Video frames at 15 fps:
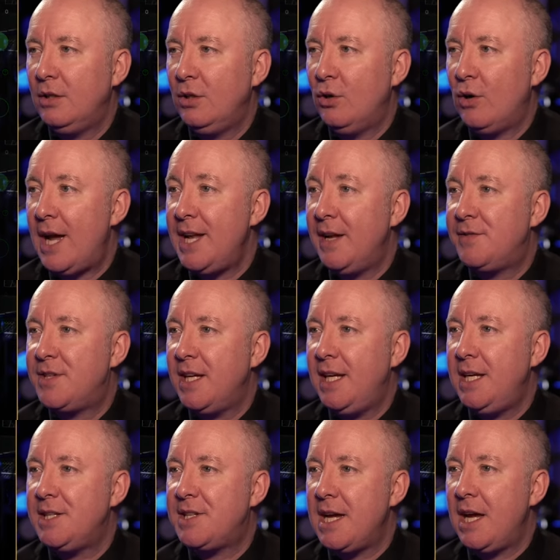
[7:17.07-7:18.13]
your
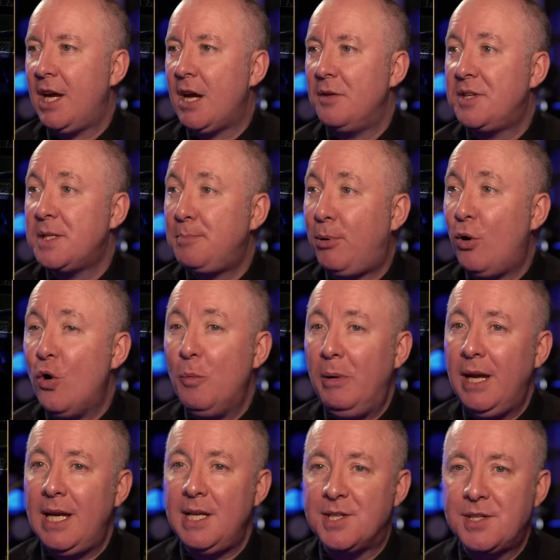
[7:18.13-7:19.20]
NFTs, there you go. This is Paul
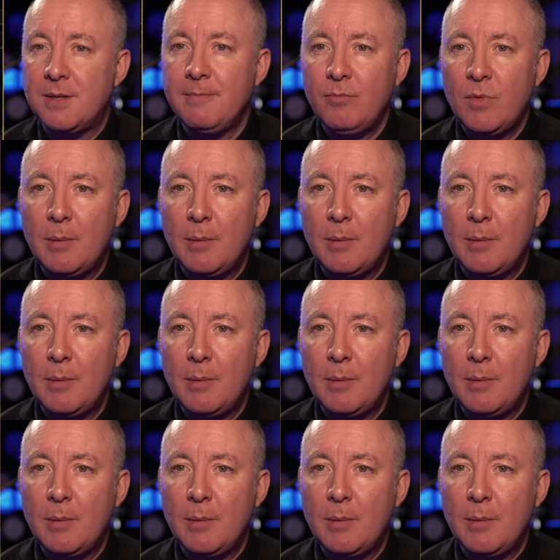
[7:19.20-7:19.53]
B's.